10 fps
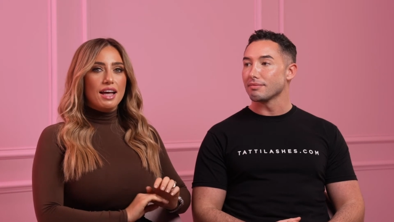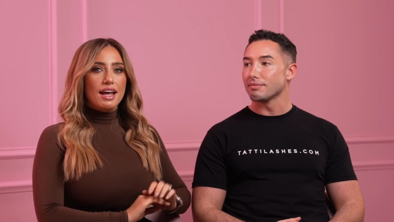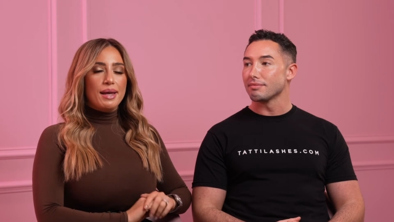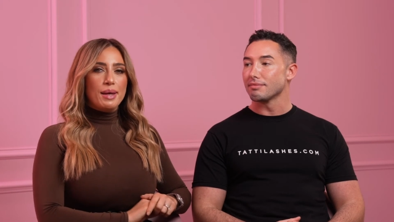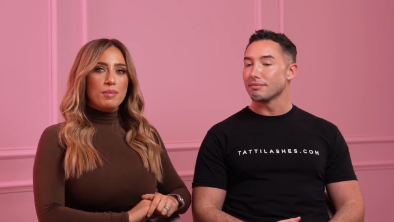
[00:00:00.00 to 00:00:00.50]

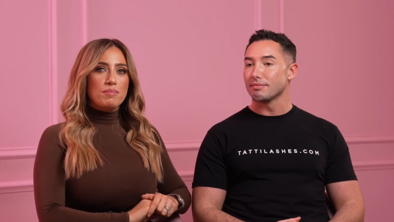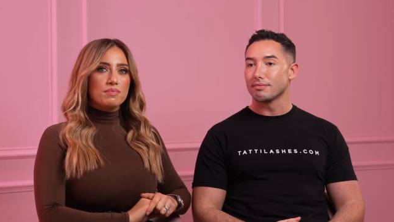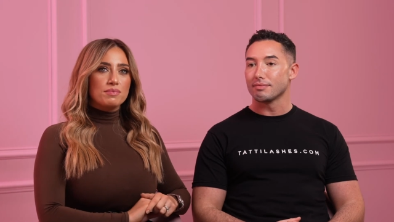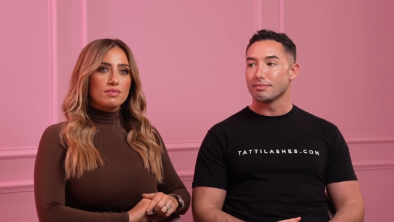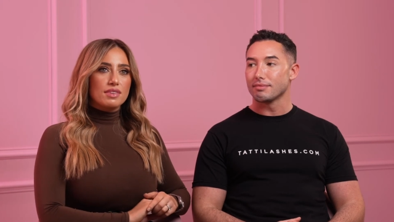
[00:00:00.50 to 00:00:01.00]

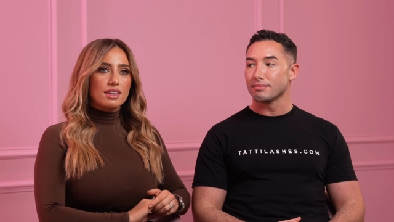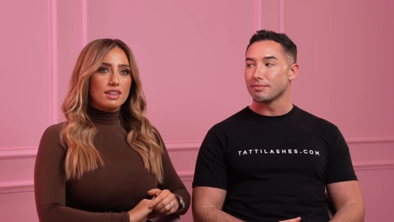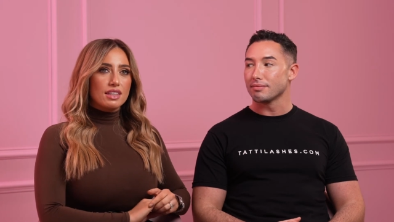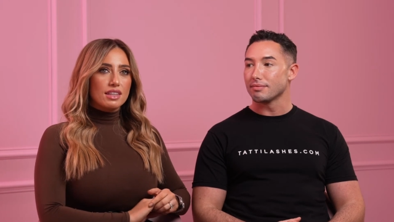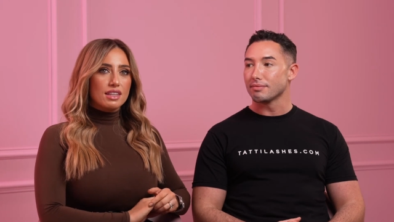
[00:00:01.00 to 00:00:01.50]
Speaker 1: Um,
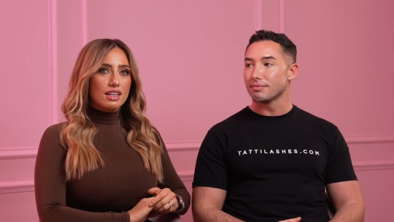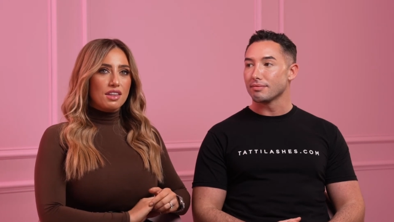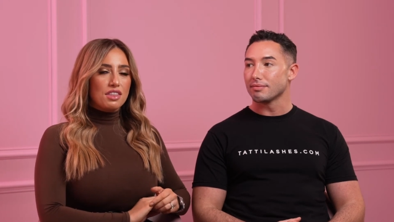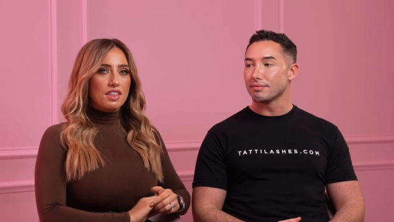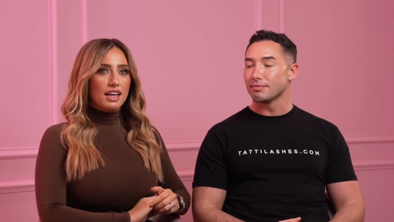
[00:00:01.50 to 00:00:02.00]
I
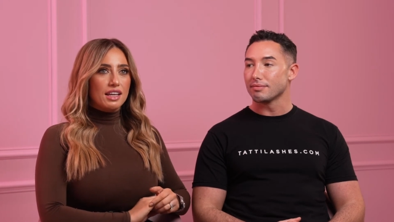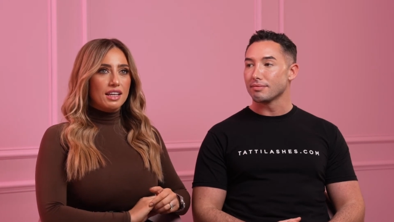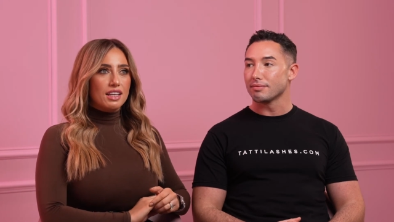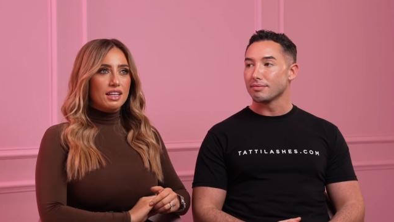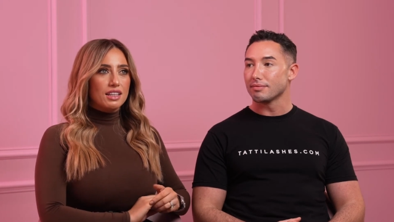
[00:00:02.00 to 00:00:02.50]
think
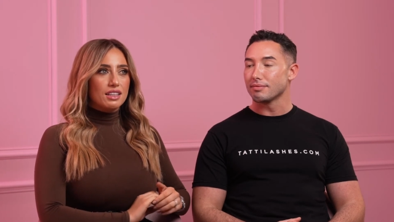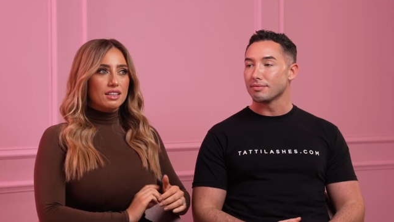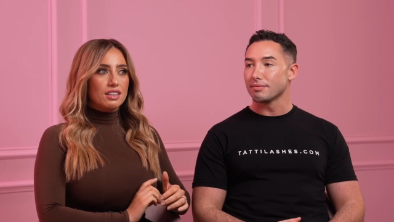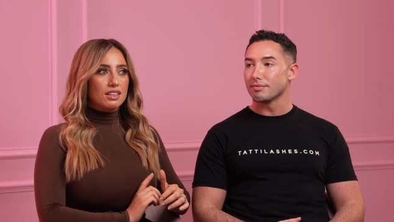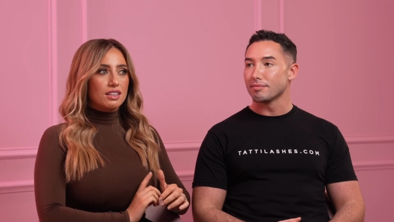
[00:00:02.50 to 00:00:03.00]

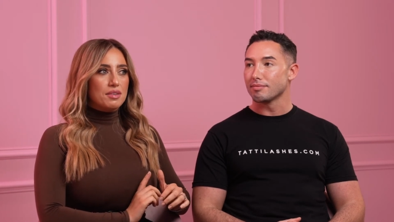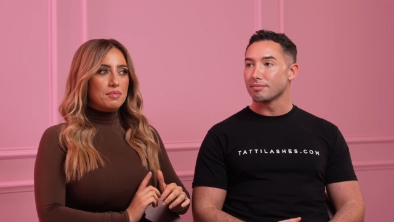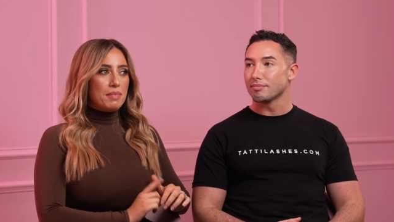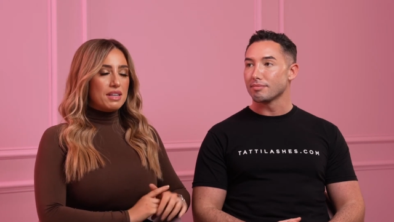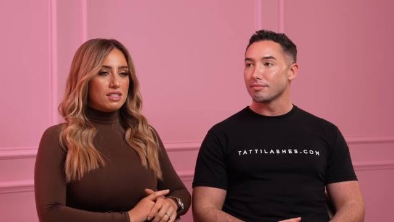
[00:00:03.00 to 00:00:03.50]
the
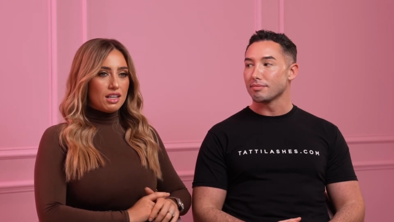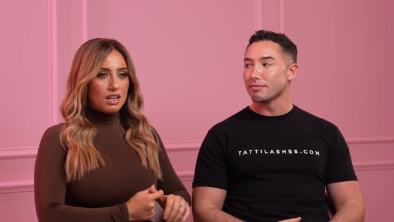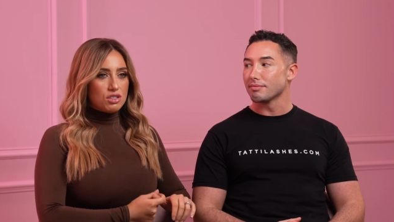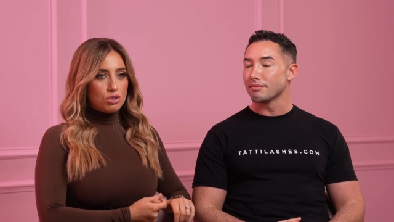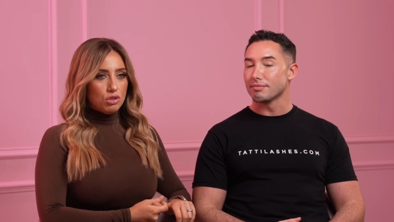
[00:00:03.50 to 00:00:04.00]

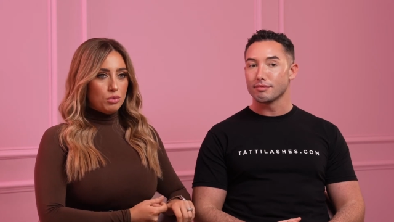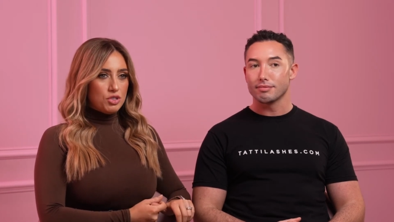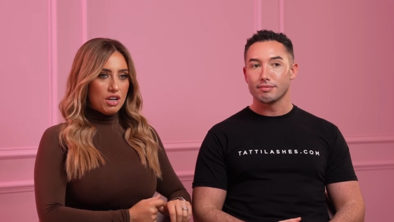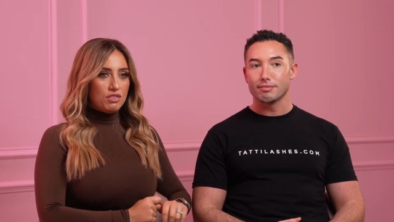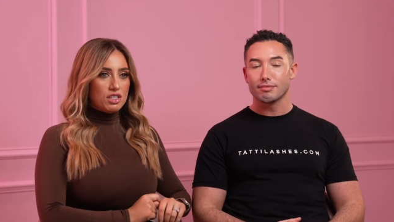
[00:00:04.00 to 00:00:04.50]
masterclass tour with
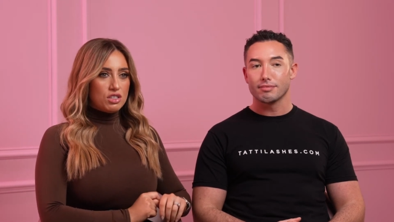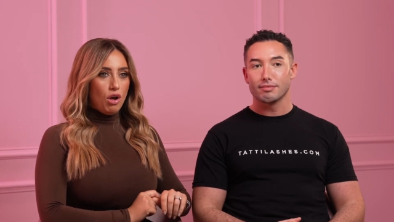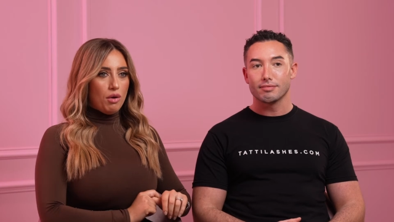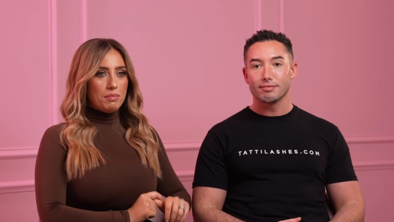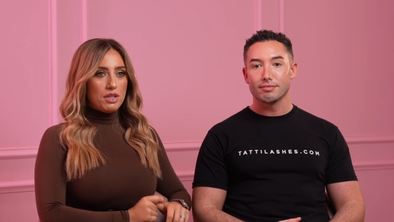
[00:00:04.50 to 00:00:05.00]
Jackie
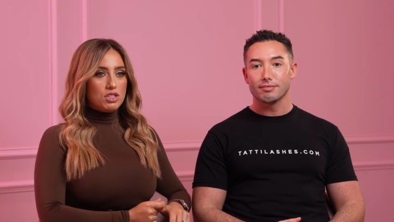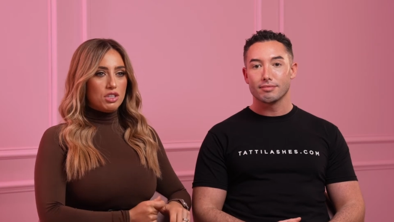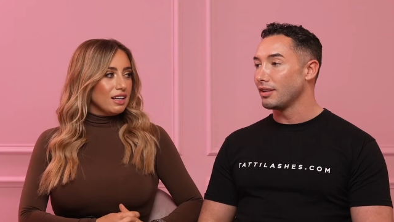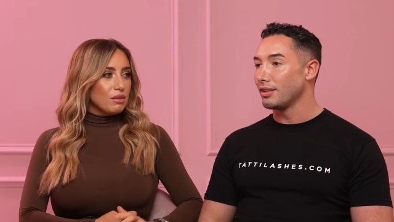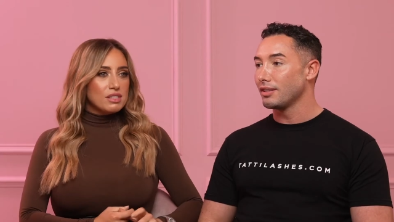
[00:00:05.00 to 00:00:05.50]
Star Mitchell,
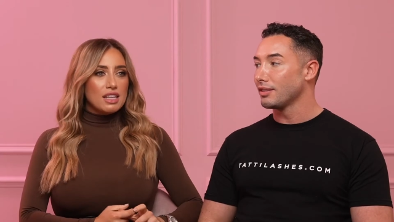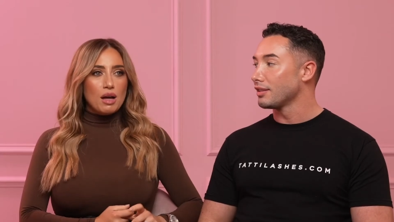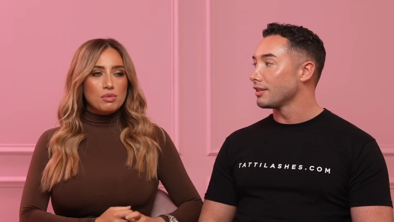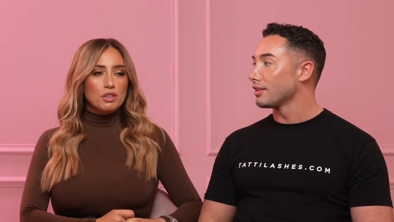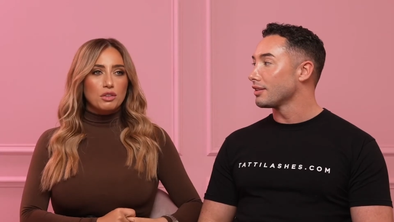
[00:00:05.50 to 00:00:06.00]
that was
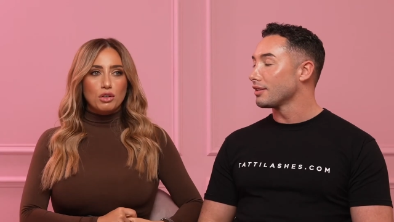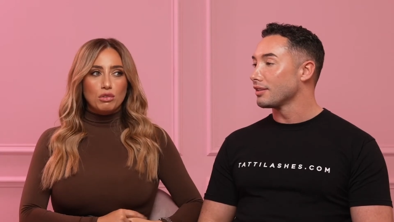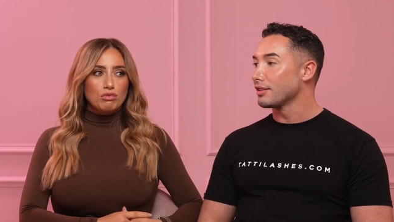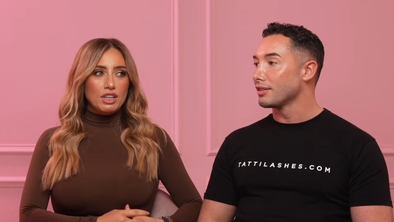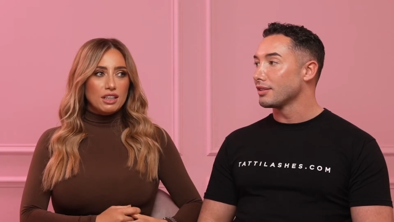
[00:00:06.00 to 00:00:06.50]
absolutely
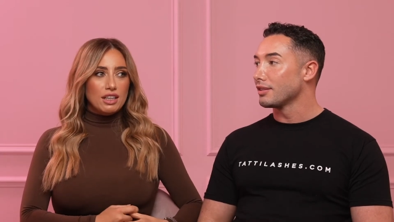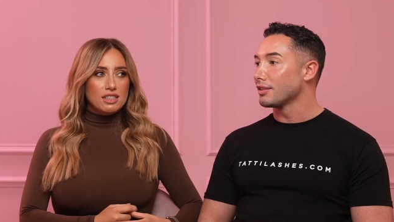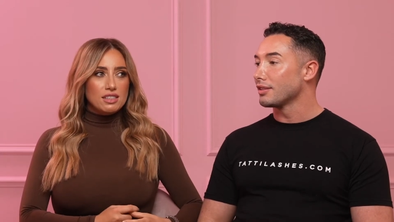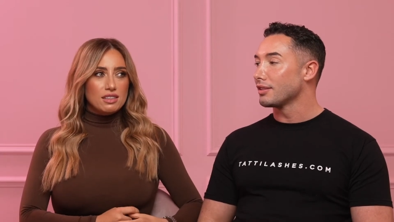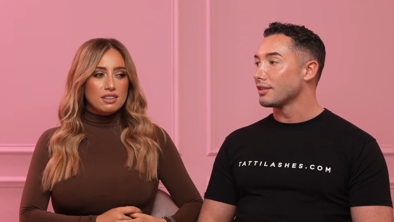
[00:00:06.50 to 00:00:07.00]
unreal. Like
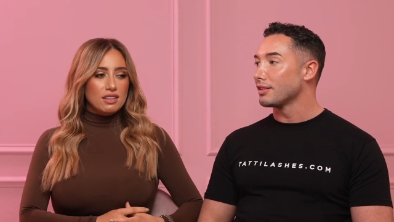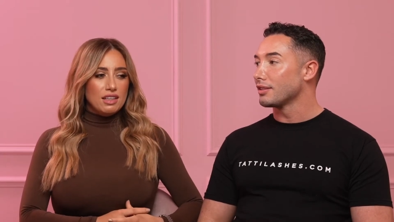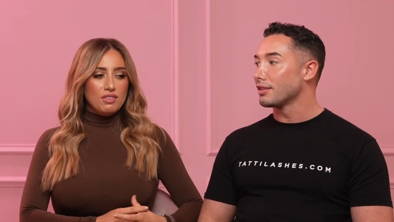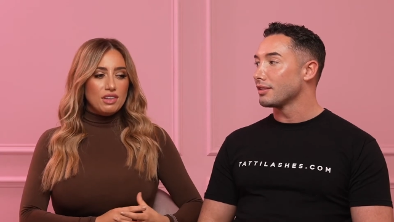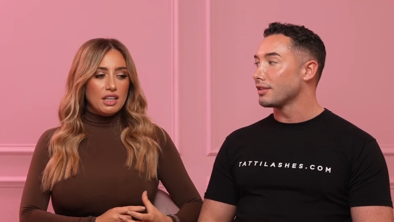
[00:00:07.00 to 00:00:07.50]
to
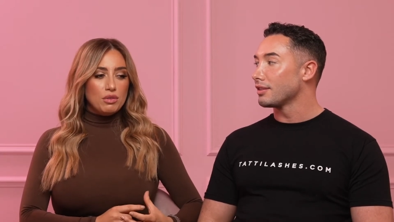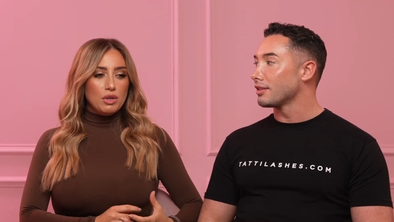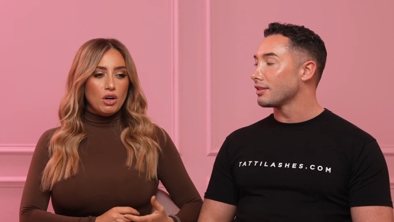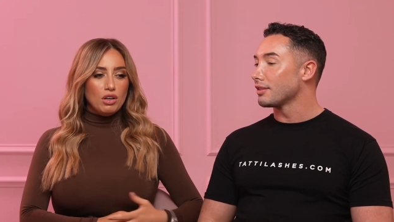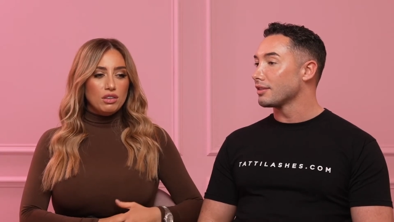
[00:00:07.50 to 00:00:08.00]
even think we
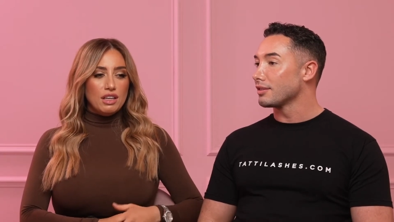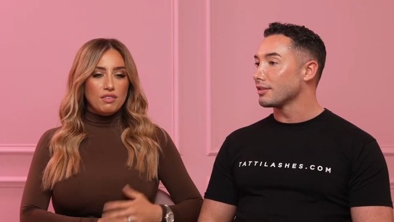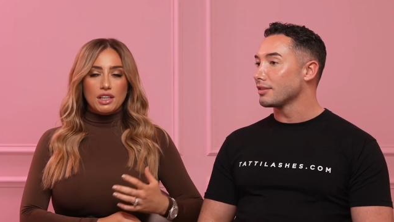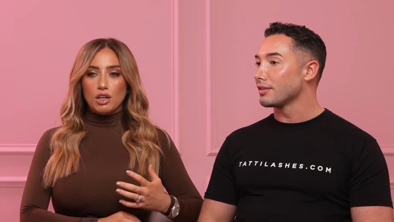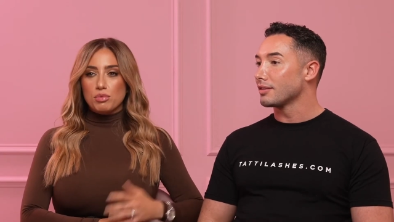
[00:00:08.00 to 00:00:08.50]
got
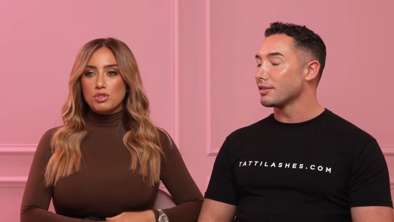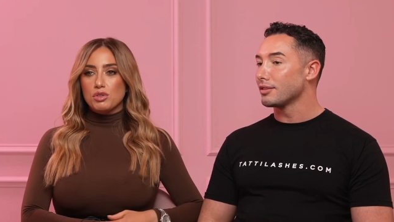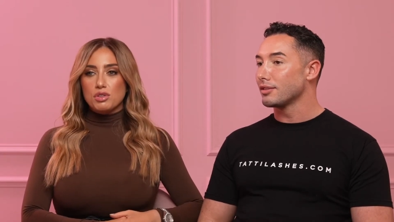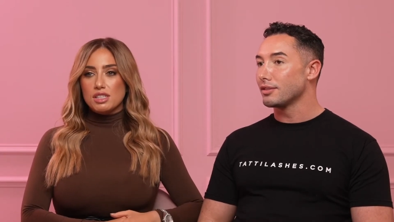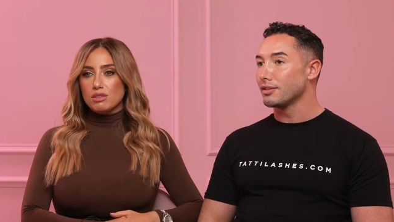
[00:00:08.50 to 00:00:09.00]
given that
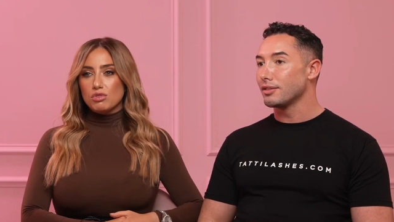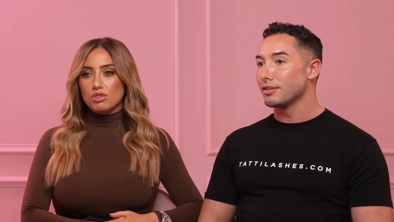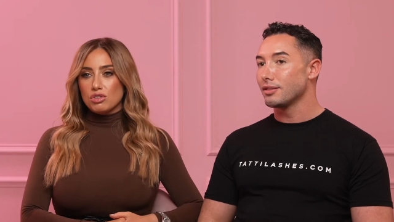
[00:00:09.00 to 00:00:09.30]
opportunity was